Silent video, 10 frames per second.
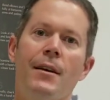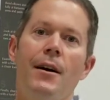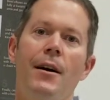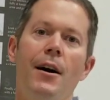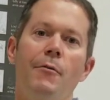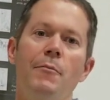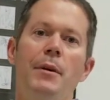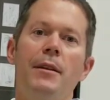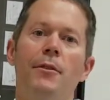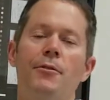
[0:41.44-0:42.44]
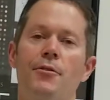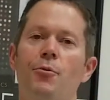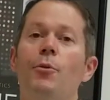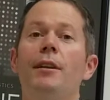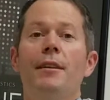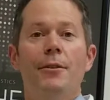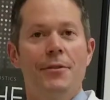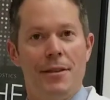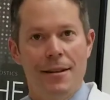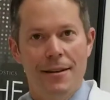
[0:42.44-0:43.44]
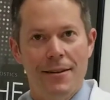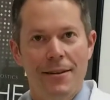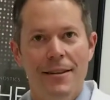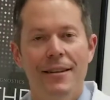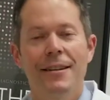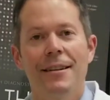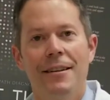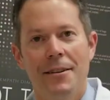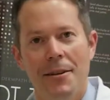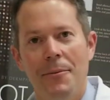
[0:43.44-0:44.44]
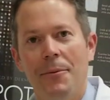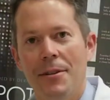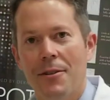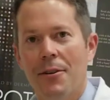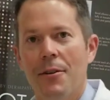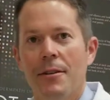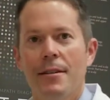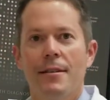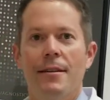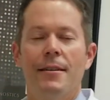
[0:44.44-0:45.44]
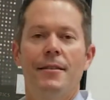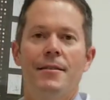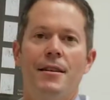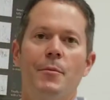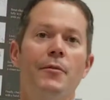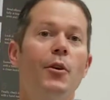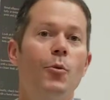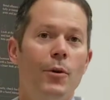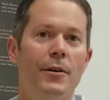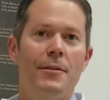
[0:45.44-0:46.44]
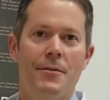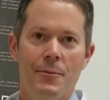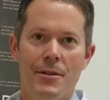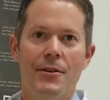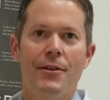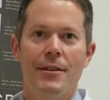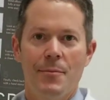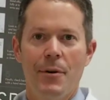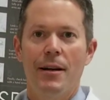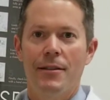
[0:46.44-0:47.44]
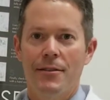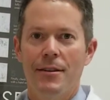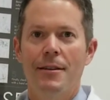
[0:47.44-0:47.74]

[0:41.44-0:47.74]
Uh, we've been here 20 years now. 20 years. We started this uh, summer of 01 when we started this practice.